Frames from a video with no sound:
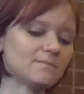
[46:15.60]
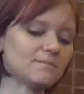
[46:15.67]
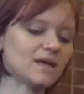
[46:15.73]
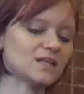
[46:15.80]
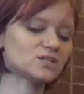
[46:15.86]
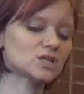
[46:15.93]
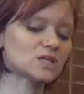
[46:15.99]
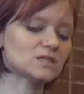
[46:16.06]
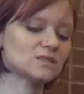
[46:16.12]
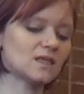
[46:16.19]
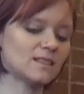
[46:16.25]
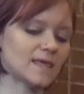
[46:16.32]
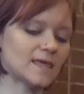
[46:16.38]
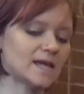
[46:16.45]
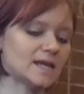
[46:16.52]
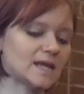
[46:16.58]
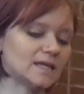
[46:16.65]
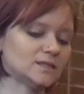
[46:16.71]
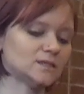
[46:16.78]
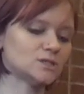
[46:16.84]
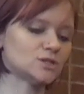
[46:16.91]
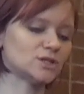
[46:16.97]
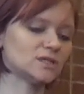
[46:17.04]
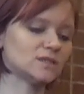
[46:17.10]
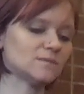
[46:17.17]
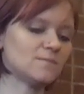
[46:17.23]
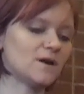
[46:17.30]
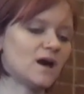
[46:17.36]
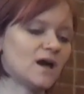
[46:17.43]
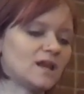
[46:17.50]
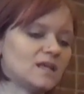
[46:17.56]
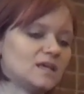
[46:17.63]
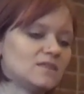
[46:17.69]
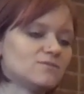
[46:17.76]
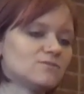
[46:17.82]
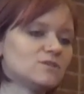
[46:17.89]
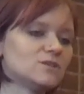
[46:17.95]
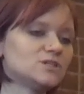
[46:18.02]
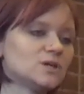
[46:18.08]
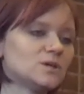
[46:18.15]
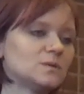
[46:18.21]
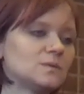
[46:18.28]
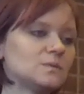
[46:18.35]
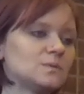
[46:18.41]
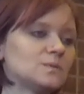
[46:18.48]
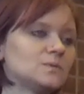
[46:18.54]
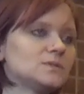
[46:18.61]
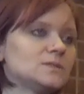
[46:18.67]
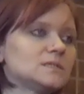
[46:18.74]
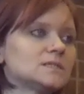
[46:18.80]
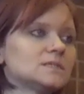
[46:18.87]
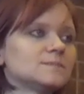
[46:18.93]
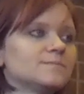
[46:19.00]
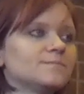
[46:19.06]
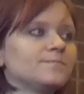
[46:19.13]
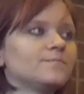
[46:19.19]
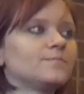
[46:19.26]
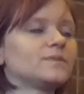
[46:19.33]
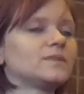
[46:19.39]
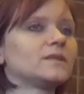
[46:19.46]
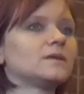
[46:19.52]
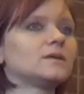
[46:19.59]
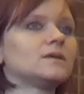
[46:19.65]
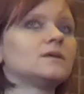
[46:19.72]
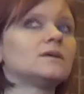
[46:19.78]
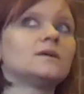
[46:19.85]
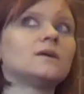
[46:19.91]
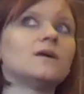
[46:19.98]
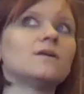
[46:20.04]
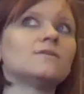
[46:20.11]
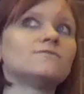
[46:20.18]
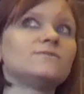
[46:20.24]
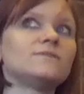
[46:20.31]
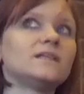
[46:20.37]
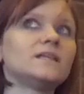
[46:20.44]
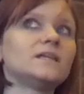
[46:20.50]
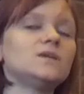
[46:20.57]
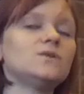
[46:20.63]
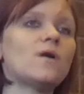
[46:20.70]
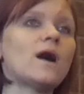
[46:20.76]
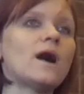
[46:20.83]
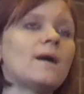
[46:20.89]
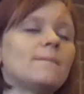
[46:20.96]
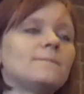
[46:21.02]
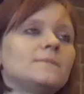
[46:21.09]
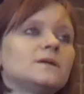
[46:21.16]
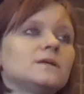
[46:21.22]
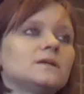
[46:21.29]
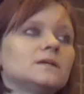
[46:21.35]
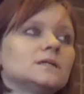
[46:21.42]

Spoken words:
Imagine the light entering the body through the toes, filling you up,